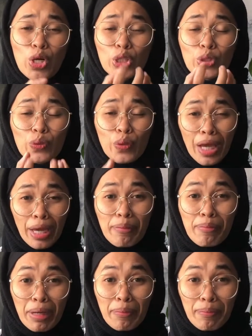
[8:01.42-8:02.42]
to hang
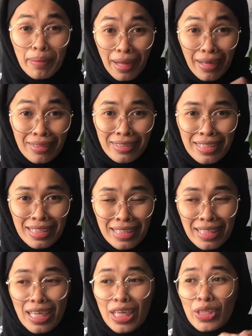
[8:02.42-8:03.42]
my plants
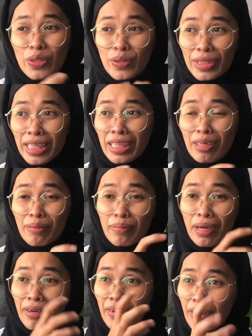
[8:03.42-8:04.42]
using a
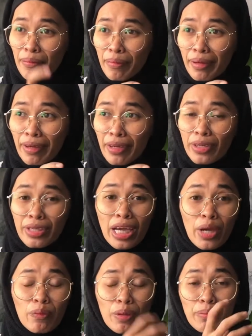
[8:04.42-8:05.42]
macrame,
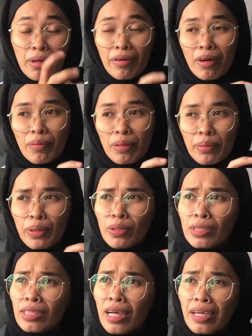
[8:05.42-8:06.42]
DIY macrame,
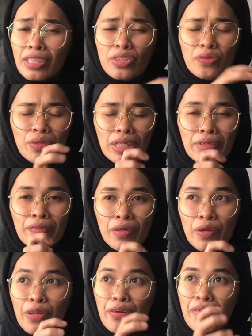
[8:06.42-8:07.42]
because yeah, it's
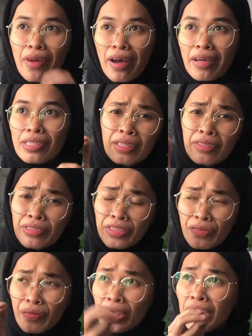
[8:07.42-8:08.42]
really nice. It's
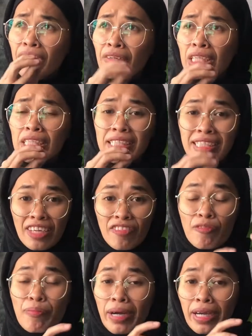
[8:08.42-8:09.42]
really save
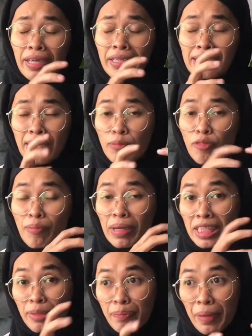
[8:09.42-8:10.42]
some of my
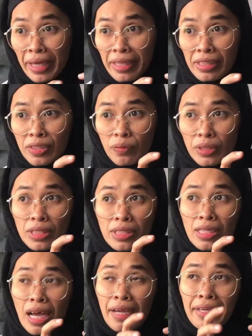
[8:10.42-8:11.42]
space, which
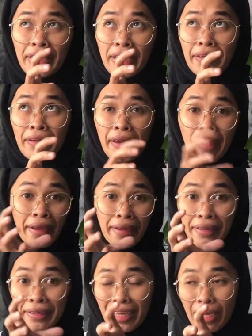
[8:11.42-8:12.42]
is I can
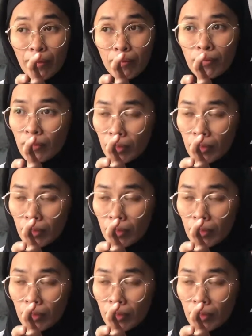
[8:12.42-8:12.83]
hang them